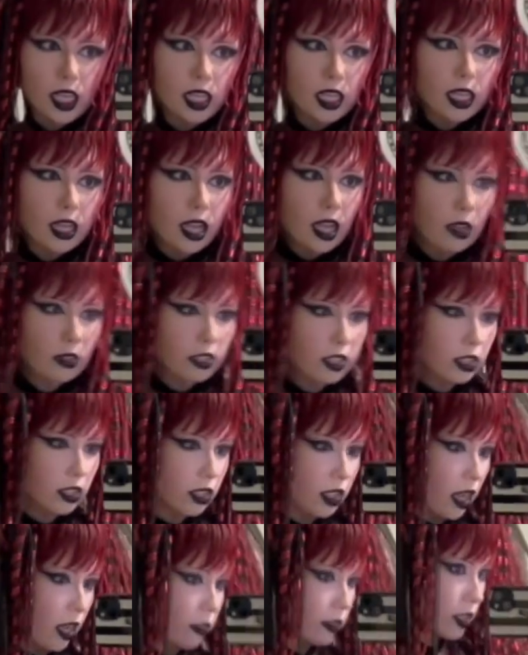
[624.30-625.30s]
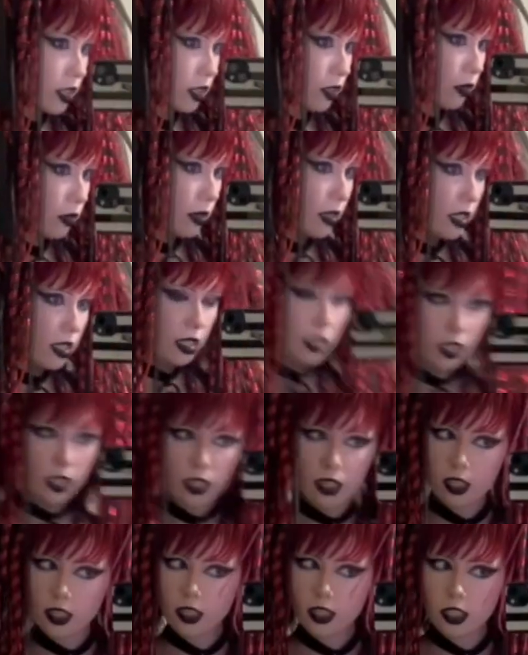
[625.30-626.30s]
How's it doing?
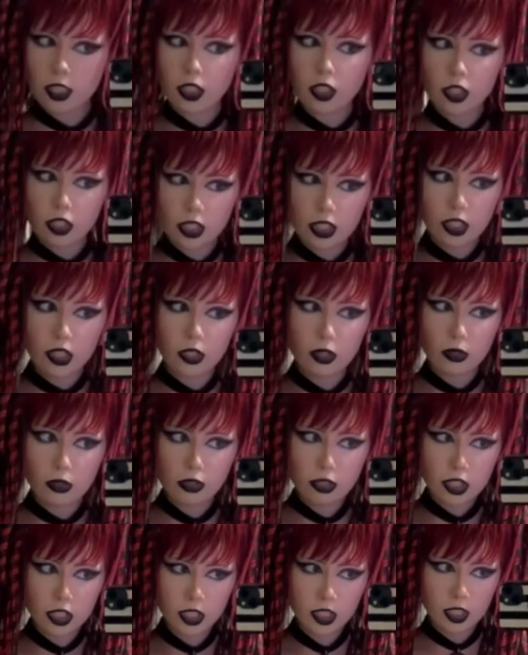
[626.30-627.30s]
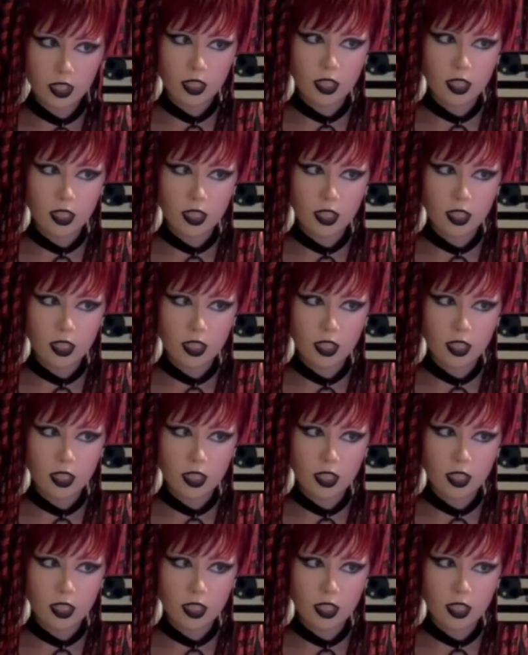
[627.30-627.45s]
These are huge.